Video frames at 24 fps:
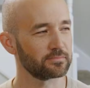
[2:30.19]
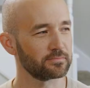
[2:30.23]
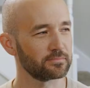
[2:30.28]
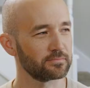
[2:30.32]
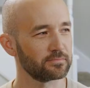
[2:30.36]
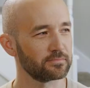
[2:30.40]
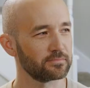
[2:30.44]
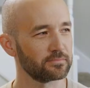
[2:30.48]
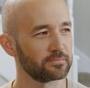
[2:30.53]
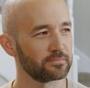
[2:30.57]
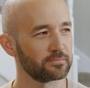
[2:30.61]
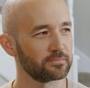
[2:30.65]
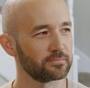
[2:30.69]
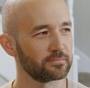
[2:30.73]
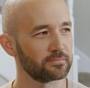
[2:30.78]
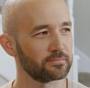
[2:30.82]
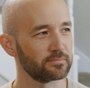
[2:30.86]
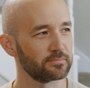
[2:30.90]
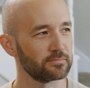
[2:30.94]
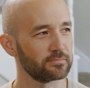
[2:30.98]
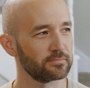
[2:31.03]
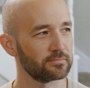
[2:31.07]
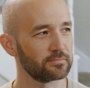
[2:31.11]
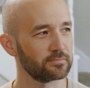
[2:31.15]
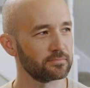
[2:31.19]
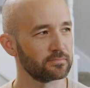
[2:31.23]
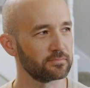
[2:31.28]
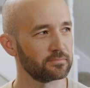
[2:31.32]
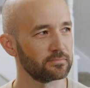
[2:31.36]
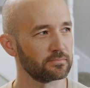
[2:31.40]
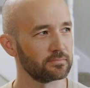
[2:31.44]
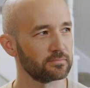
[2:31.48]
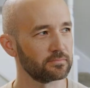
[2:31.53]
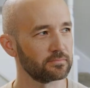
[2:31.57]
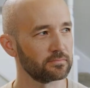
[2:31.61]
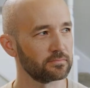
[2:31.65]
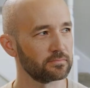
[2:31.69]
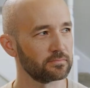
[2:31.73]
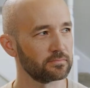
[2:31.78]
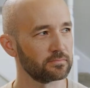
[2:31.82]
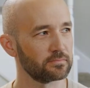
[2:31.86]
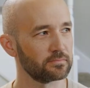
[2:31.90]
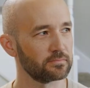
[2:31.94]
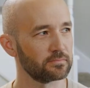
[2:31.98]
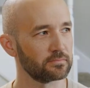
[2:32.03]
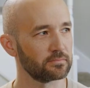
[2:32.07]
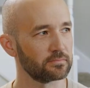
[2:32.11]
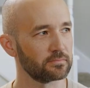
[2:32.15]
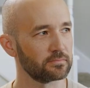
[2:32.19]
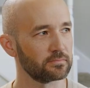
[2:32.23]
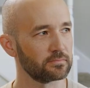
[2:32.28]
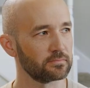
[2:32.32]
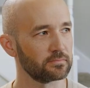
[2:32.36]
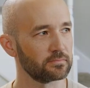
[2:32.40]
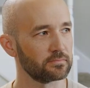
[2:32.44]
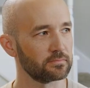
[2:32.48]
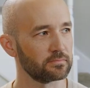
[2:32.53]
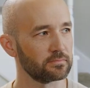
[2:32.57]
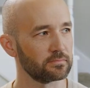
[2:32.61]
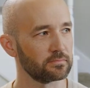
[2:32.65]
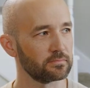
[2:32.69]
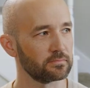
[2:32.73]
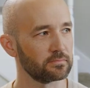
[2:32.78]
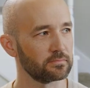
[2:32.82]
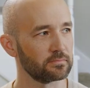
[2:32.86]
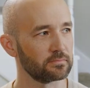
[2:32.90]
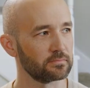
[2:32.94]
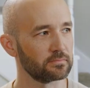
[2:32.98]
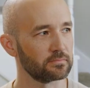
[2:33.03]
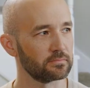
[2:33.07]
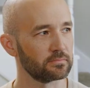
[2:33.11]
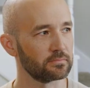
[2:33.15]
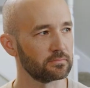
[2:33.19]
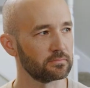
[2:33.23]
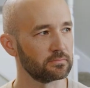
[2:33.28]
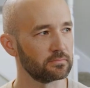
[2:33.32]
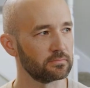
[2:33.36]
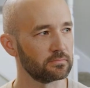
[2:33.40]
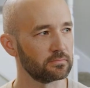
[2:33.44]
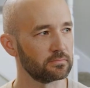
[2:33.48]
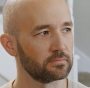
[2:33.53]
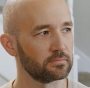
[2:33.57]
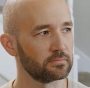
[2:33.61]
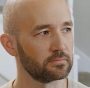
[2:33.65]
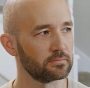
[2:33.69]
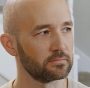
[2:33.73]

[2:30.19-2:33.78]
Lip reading: (not speaking)